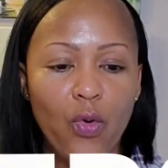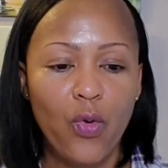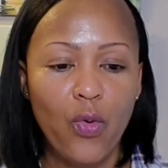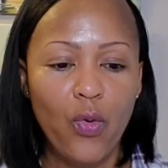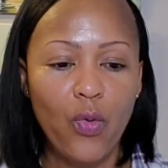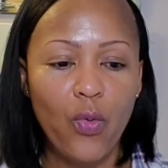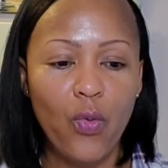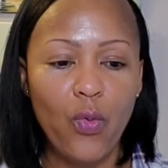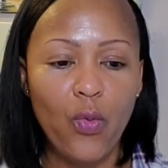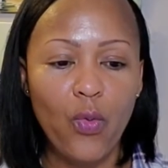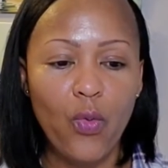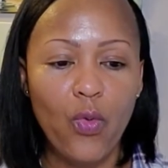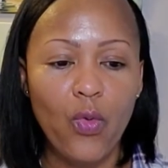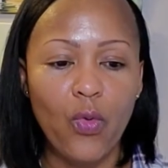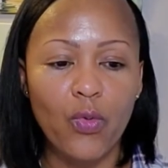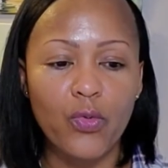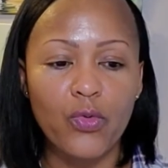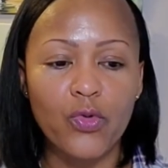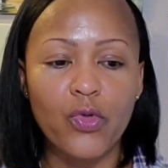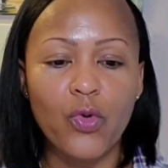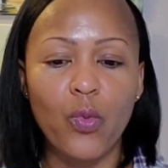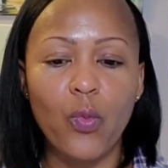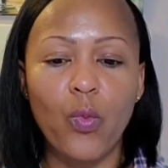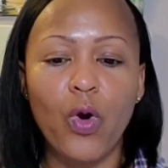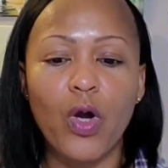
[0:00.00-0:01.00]
who
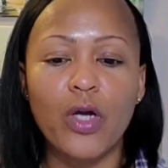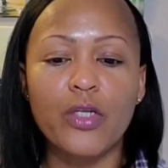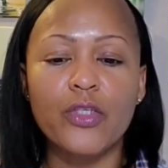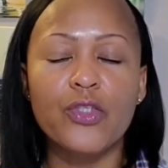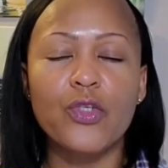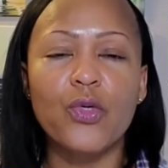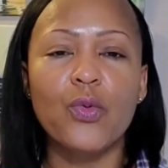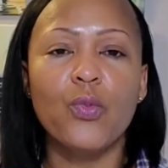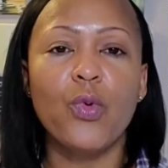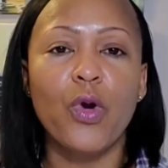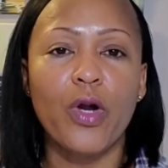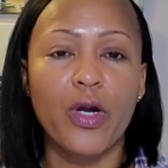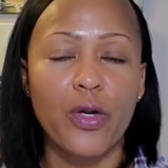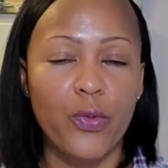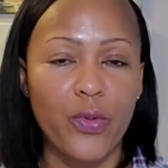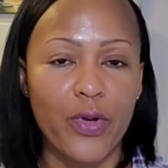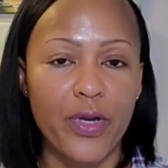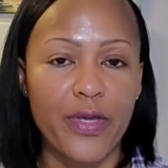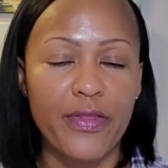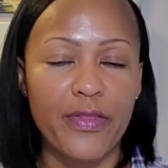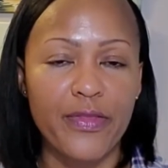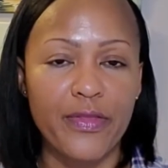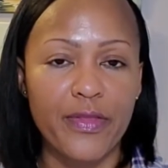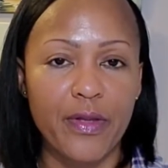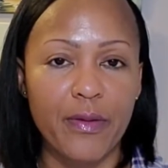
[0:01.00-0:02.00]
you want to work
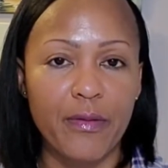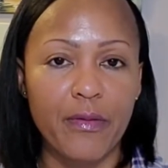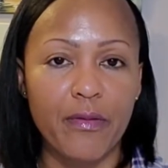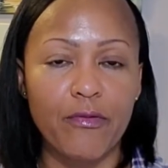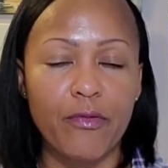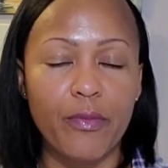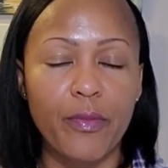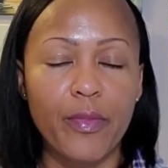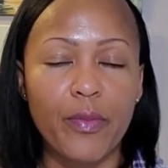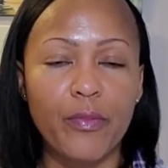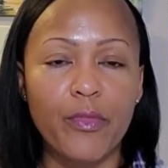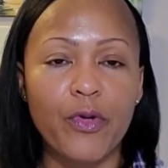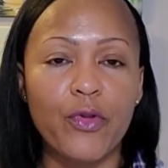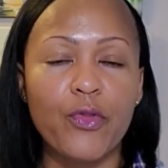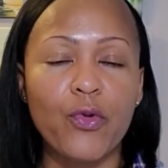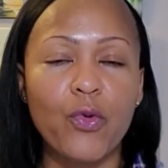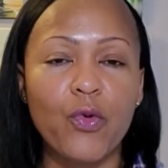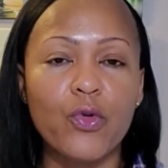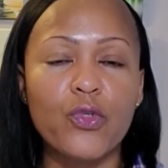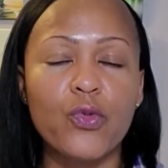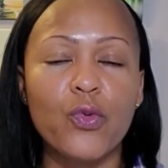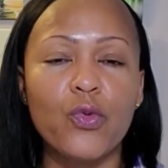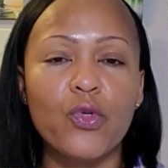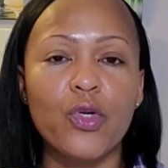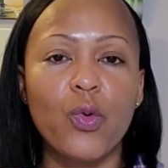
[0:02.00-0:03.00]
with. Remember,
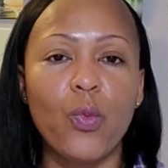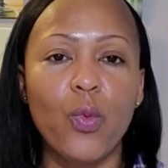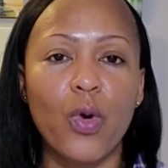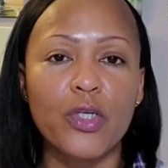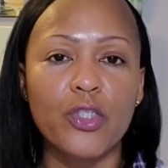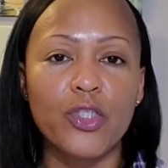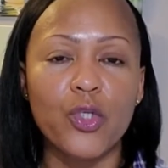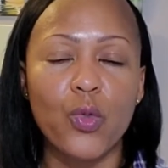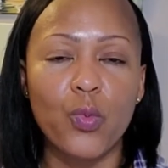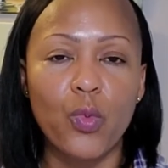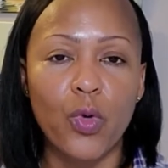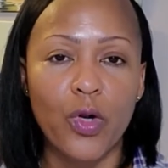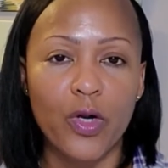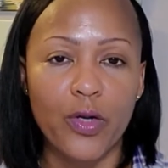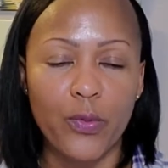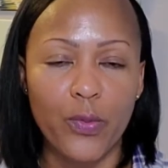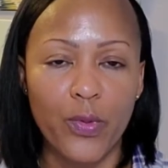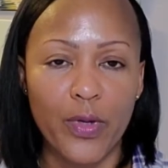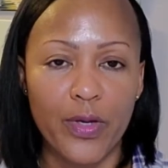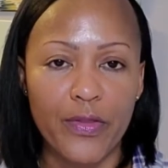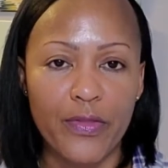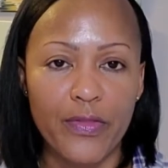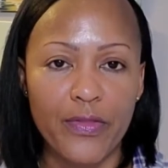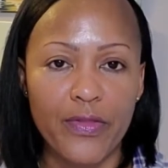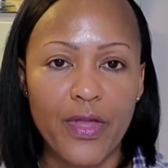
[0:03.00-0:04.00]
those who you want to work
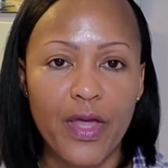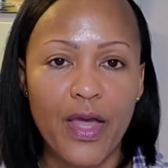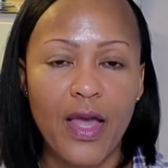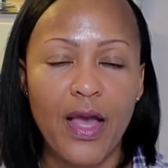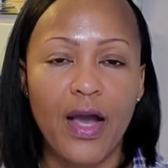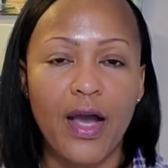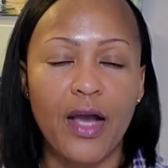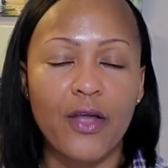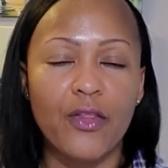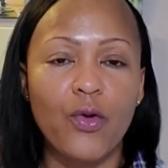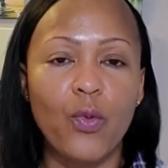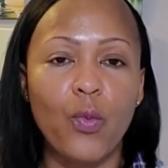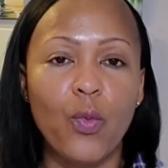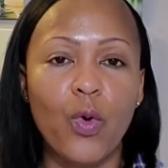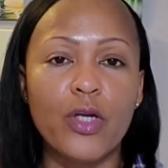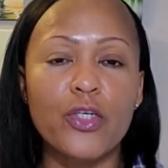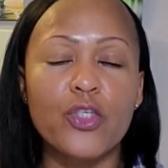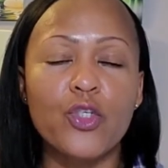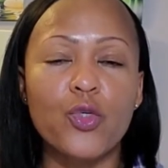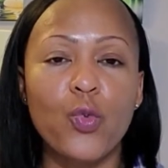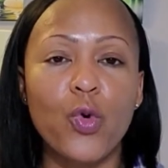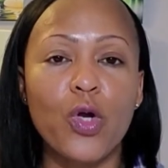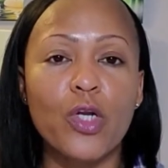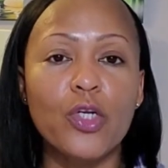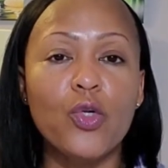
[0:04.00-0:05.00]
with are the
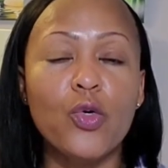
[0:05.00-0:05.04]
ones who are